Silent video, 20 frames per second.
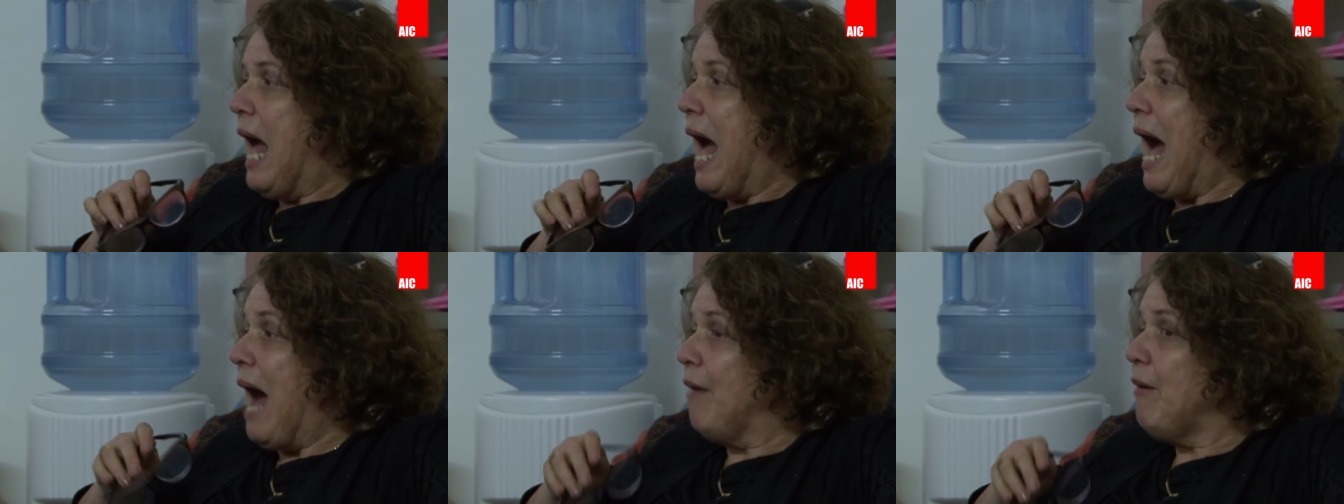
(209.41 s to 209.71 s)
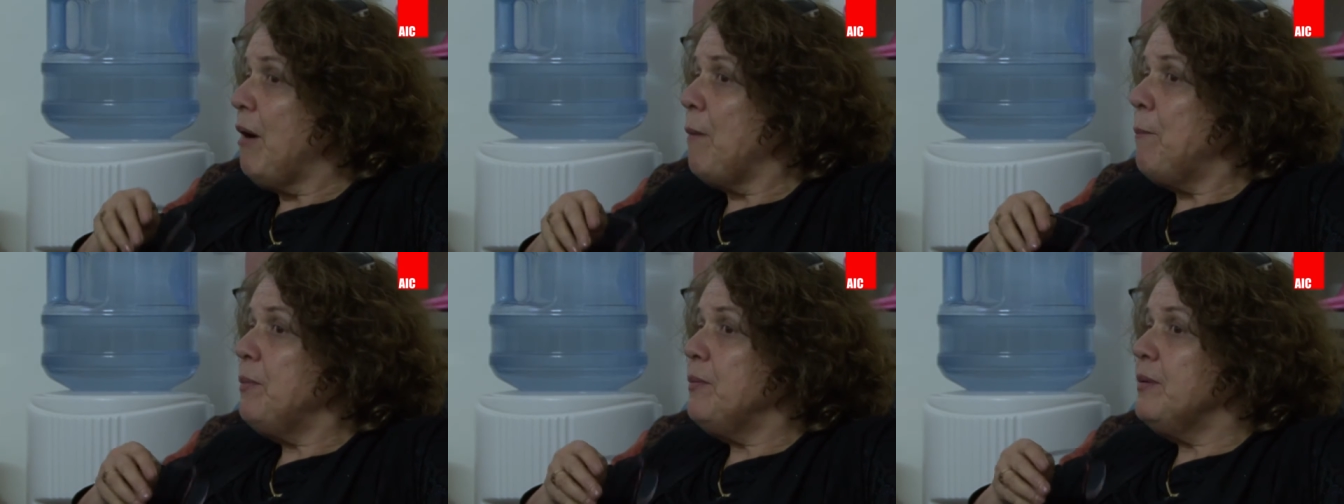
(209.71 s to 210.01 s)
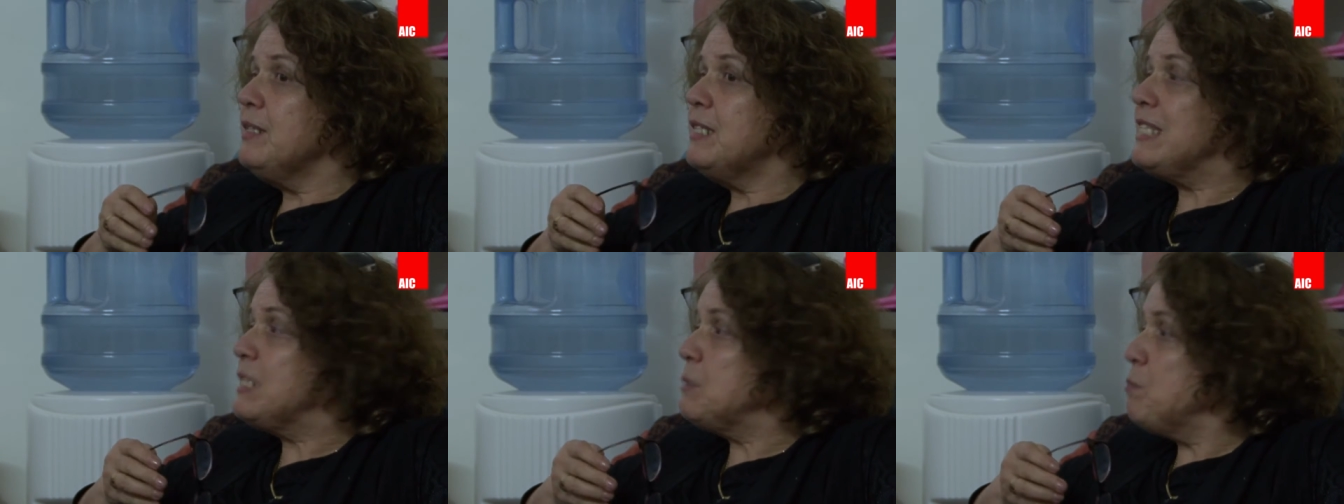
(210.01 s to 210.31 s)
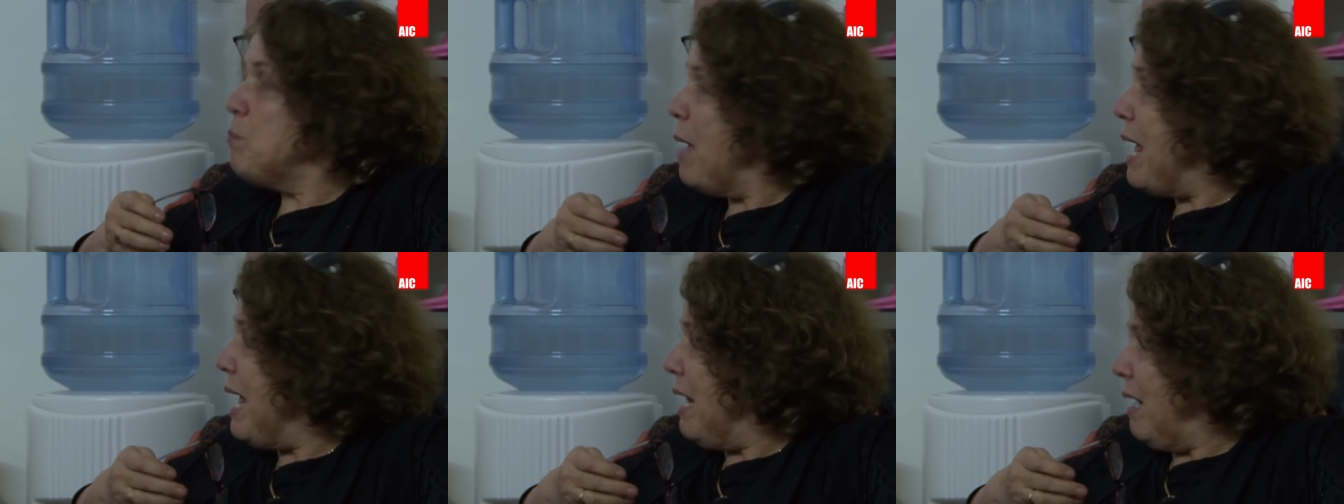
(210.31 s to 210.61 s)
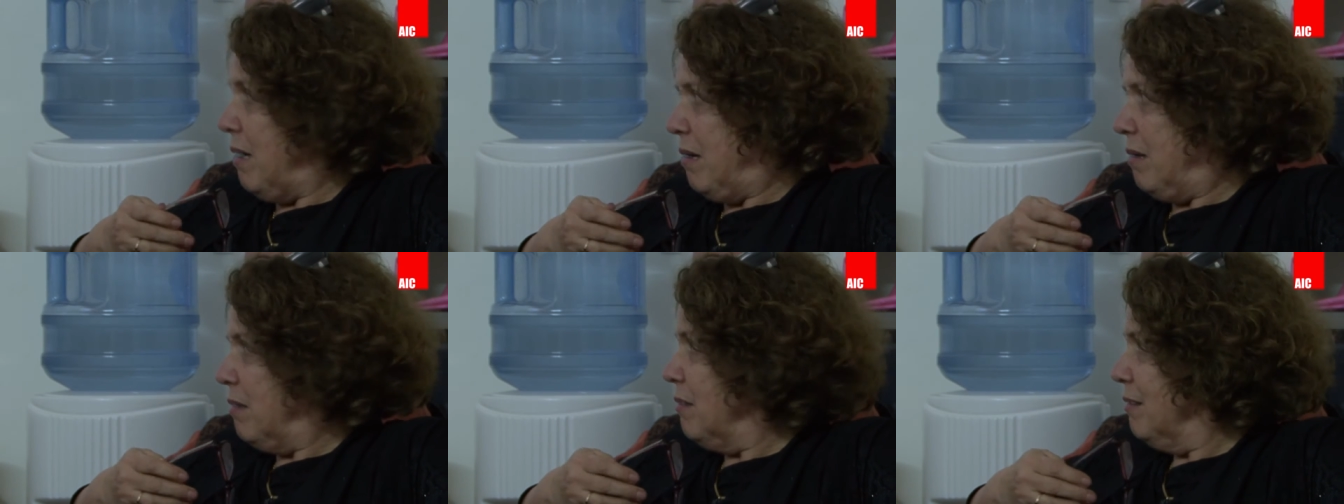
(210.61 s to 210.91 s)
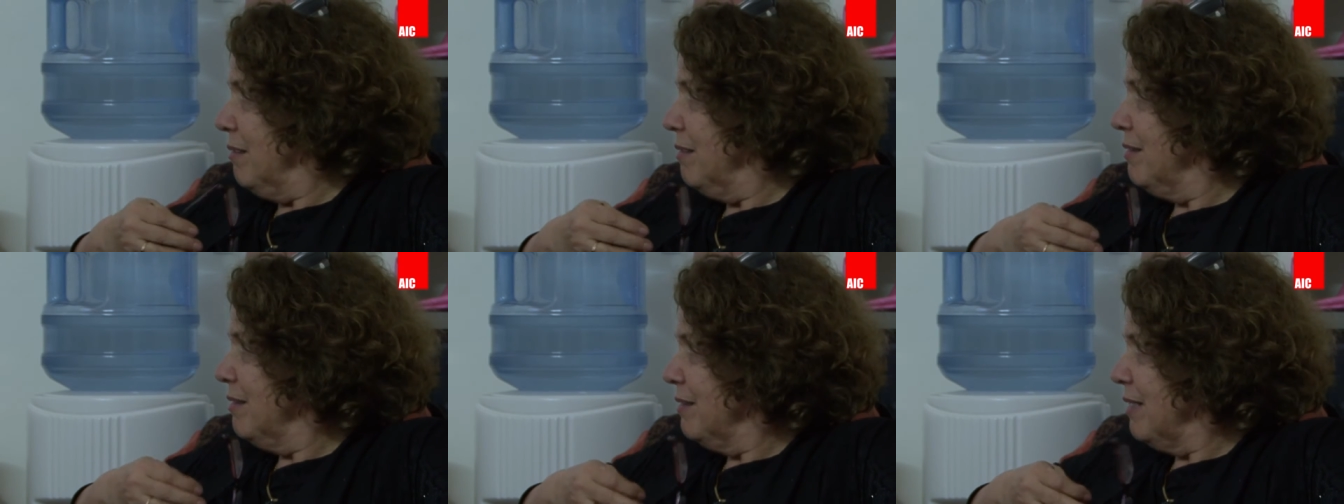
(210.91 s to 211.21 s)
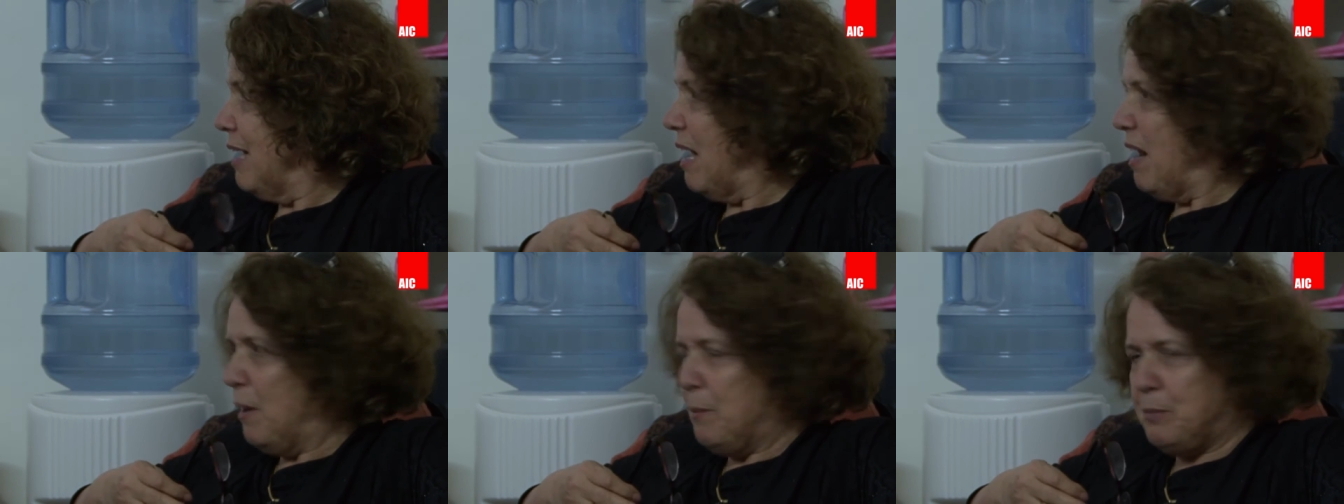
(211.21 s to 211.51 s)
Arab smell.
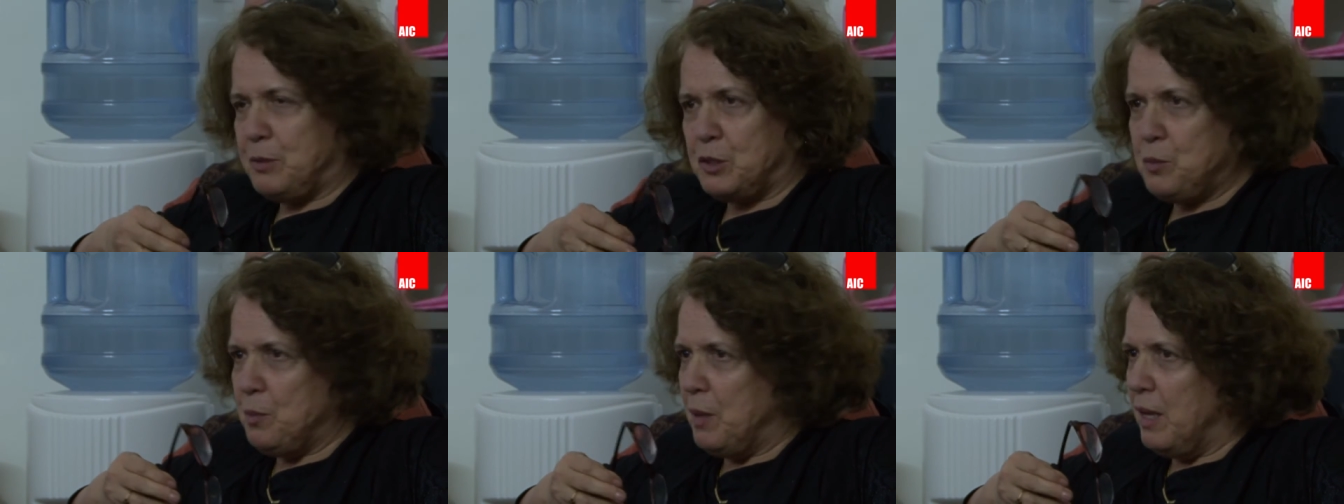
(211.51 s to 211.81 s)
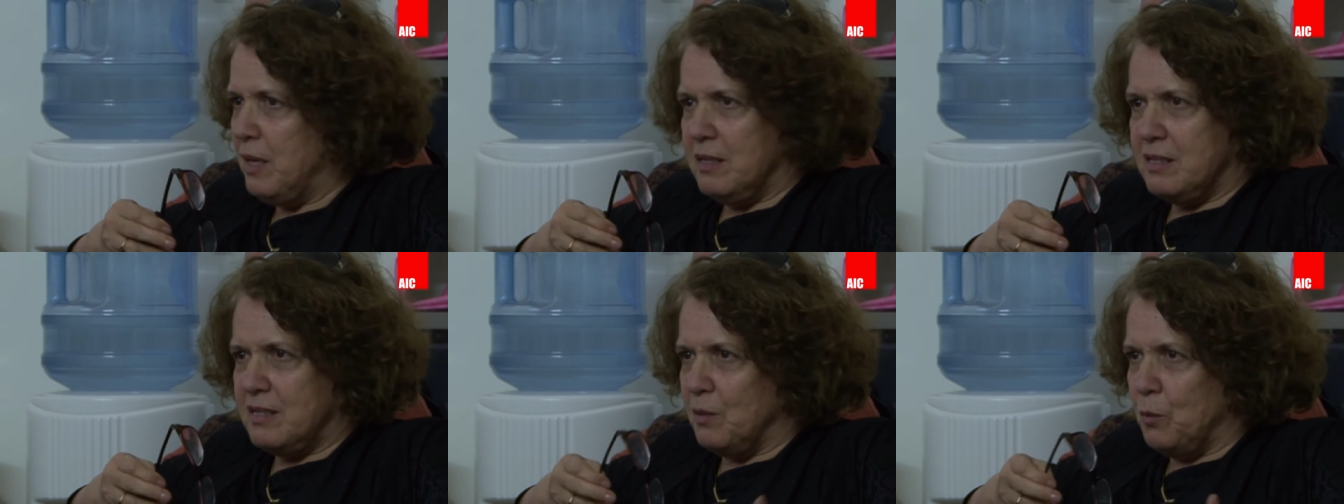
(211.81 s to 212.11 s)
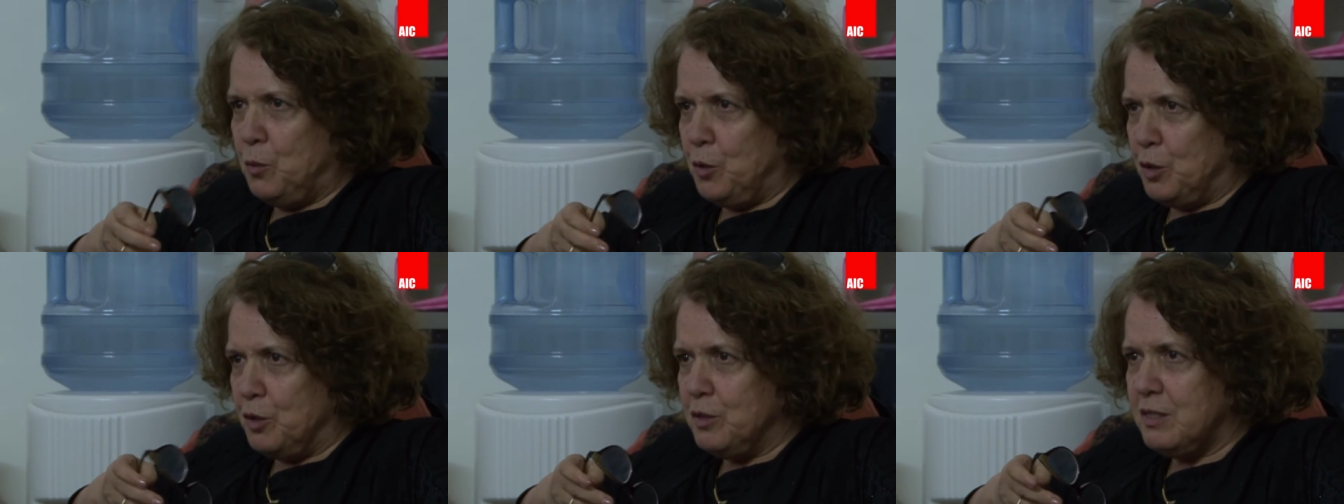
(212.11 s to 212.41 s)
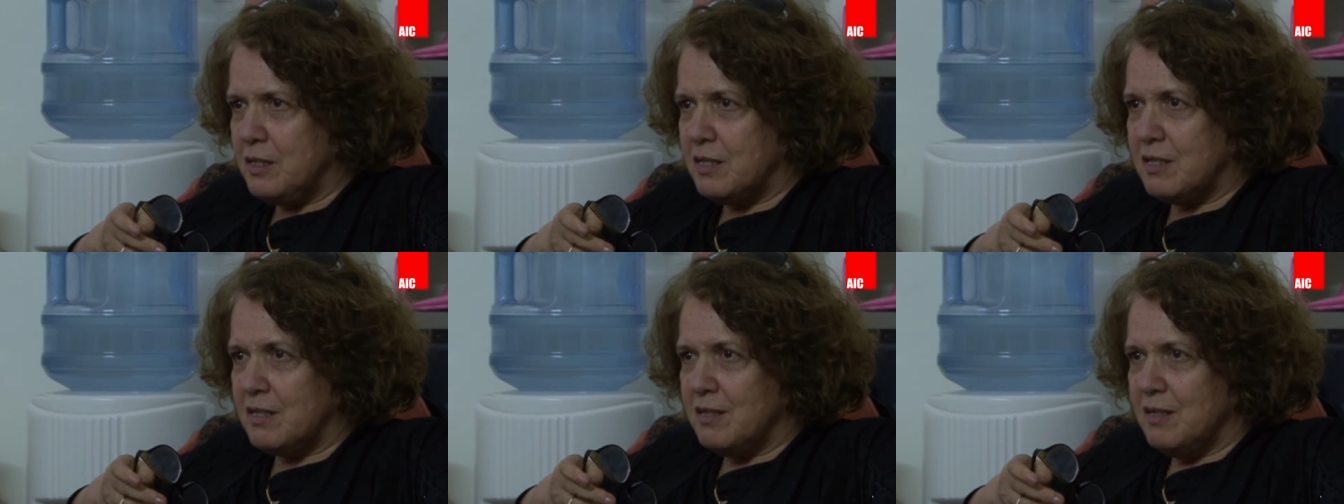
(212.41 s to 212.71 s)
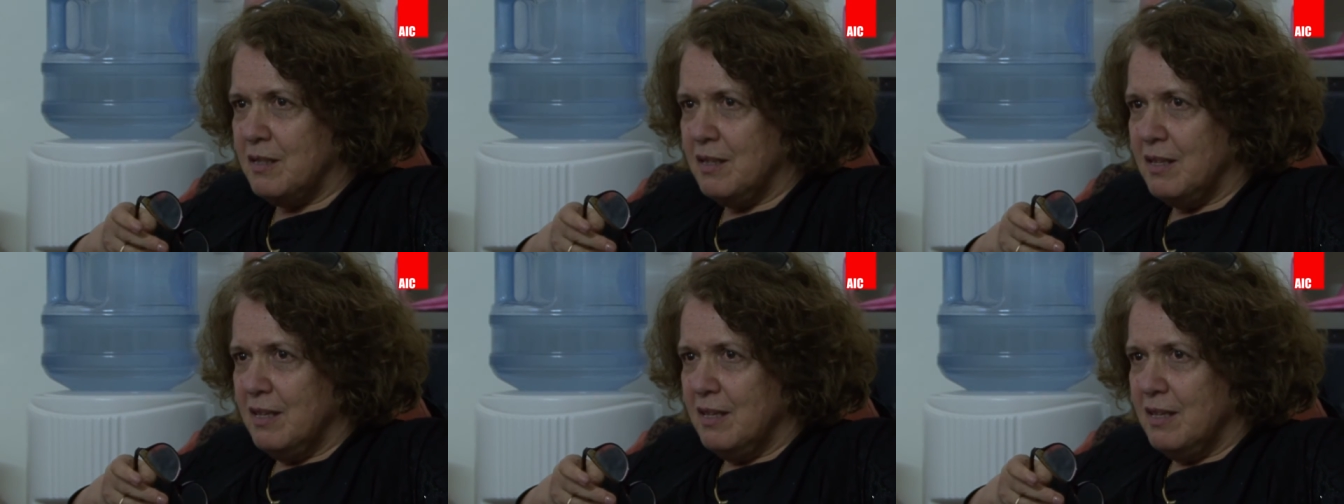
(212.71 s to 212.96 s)
Arab smell is the worst.